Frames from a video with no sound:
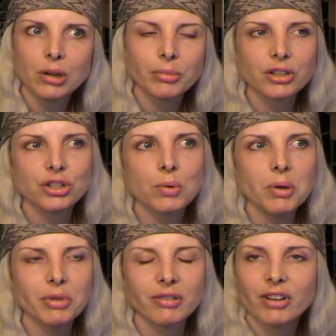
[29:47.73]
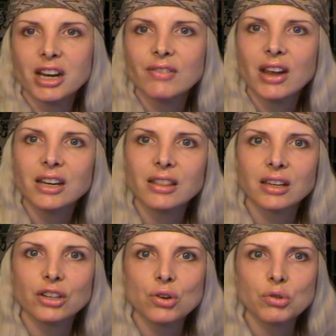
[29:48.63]
because you won't be afraid of
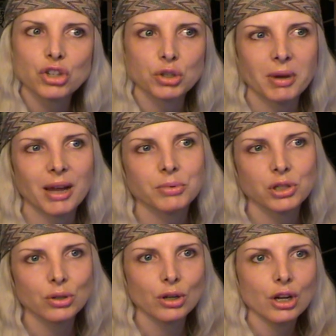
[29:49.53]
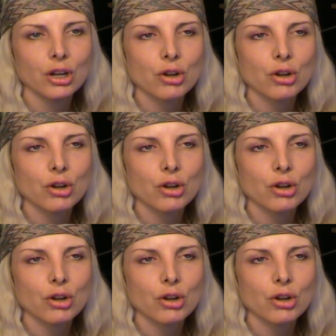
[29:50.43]
anything, and you'll just be able to